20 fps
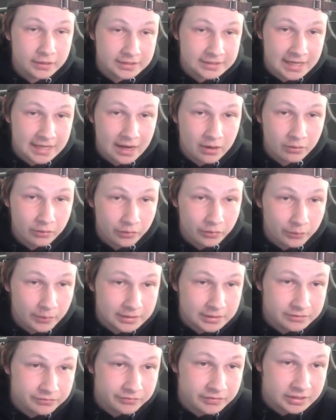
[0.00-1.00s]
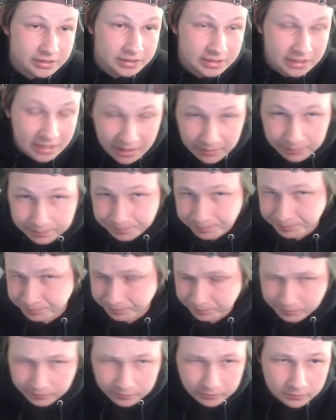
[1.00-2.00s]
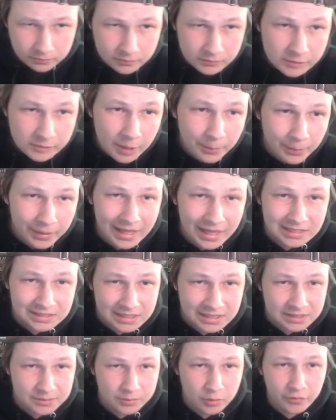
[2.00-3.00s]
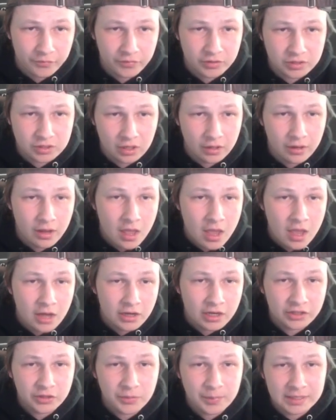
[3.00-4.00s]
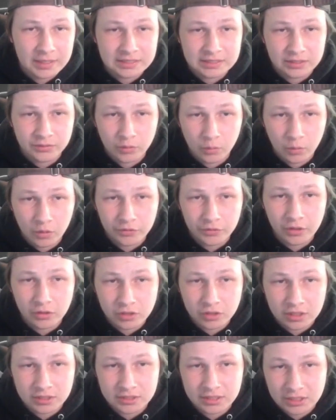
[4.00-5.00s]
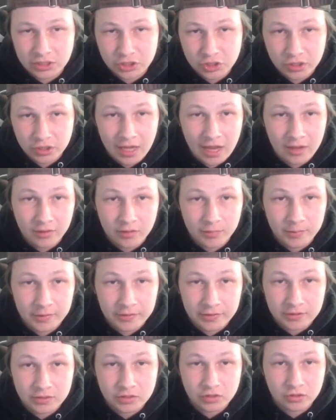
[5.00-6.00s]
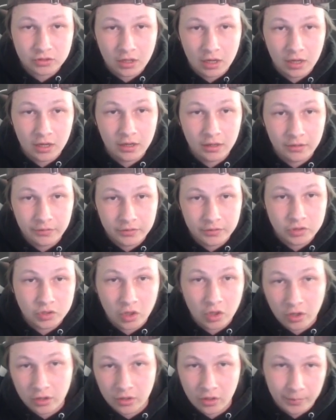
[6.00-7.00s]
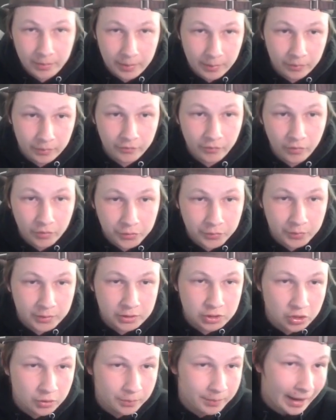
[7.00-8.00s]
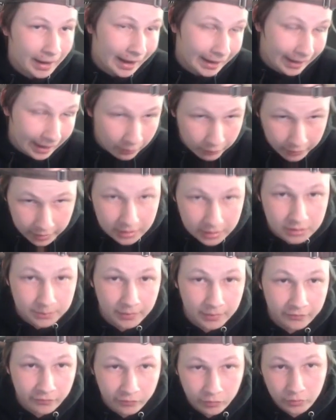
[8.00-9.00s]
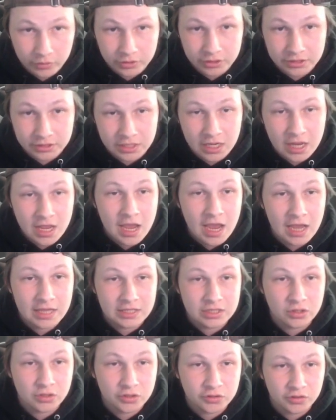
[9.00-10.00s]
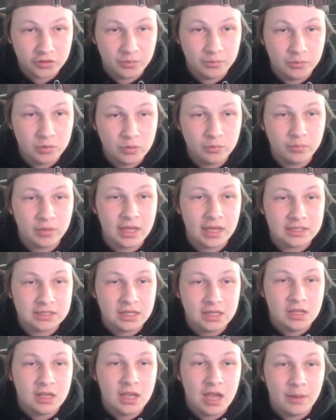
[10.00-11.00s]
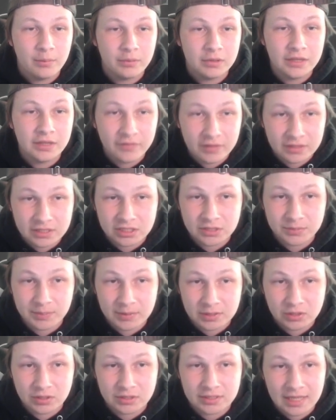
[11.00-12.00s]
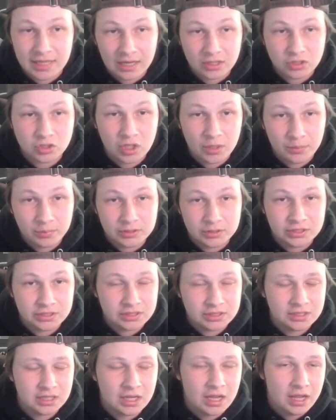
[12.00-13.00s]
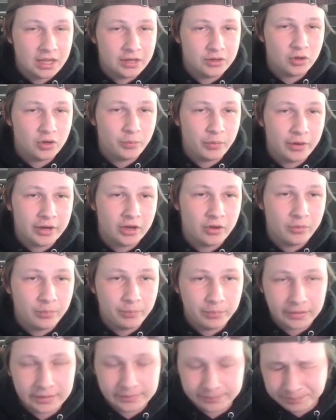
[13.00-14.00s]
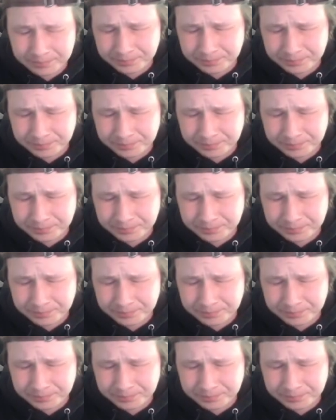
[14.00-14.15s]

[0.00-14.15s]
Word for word: to town on the rest of this team. But he actually ends up going for a taunt. Not the biggest deal in the world though, because I should outspeed this uh, this guard. I'll be able to Volt Switch, go back out into my Florges as he goes for a Moonblast. I believe gets a special attack drop, which is uh, no bueno, but